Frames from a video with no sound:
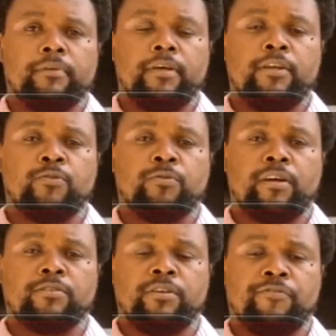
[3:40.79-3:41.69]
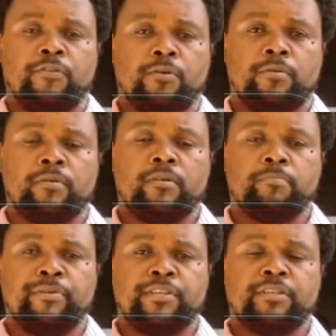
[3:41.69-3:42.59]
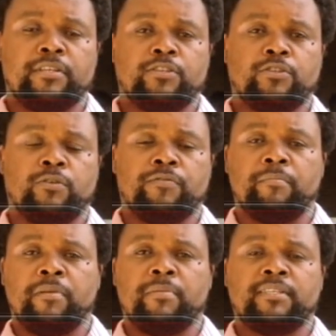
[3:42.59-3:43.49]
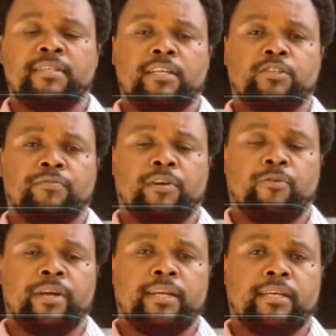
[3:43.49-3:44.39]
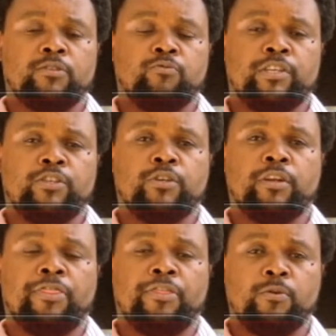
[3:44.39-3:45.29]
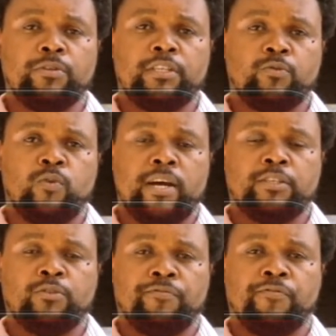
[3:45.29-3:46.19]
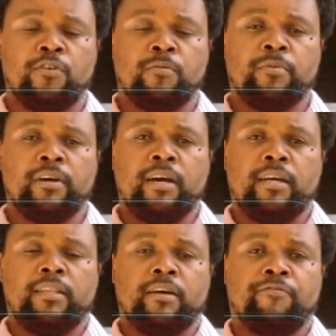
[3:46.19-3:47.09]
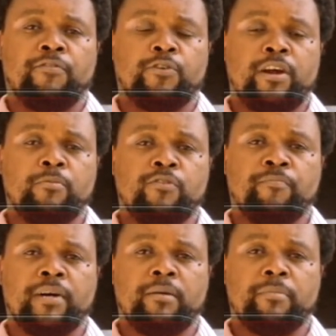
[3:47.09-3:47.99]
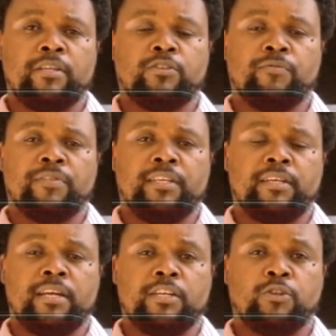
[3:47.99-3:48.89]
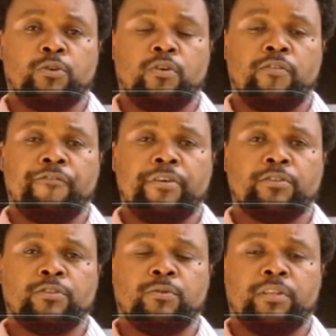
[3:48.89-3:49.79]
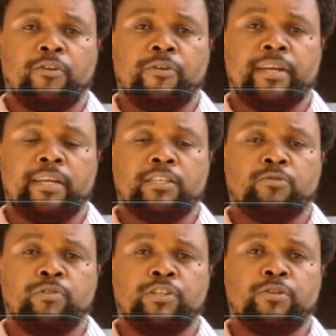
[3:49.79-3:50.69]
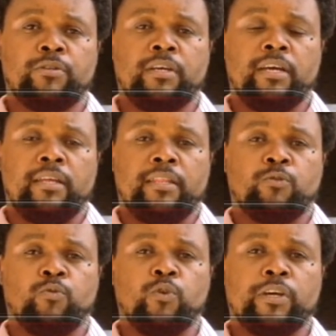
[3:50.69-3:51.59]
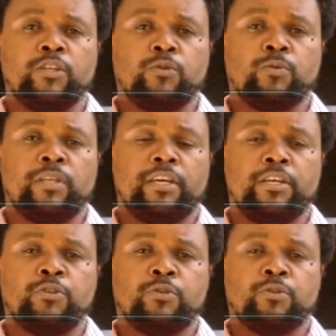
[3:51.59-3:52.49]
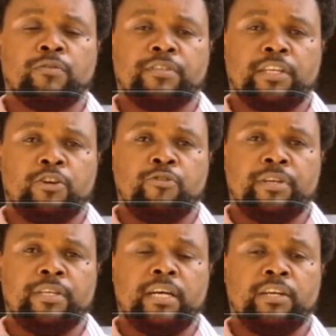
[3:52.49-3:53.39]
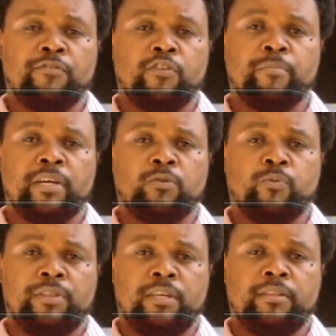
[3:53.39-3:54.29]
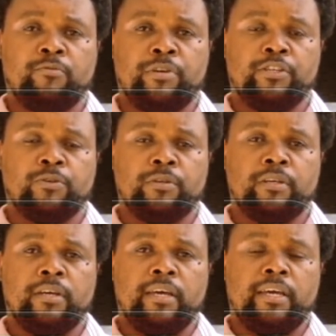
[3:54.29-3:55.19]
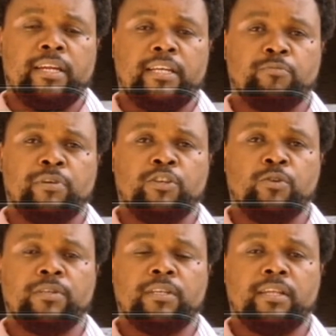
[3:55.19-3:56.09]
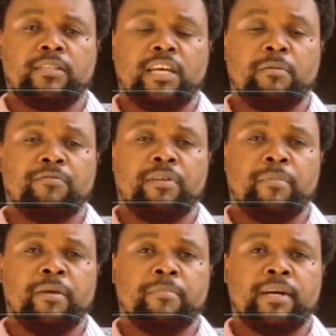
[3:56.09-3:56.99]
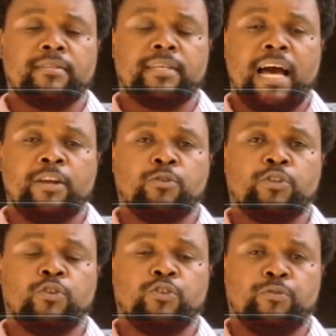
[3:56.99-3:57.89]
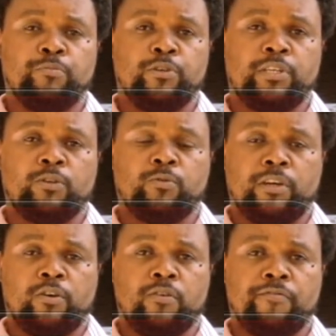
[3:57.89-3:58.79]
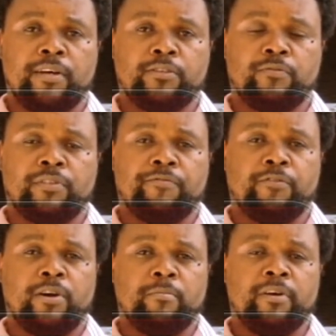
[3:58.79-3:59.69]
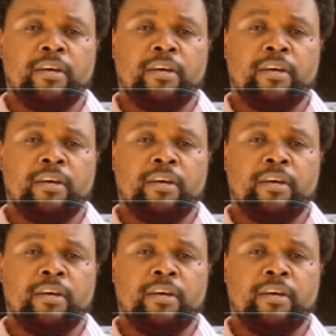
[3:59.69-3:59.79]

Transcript: In two thousand four, presidents of the member states of the Great Lakes region thought it wise to form the Forum of Parliaments of the International Conference on the Great Lakes region that would look into the issues of security and involvement within the region. It has been noted that some of the members are not contributing to the coffers of the forum,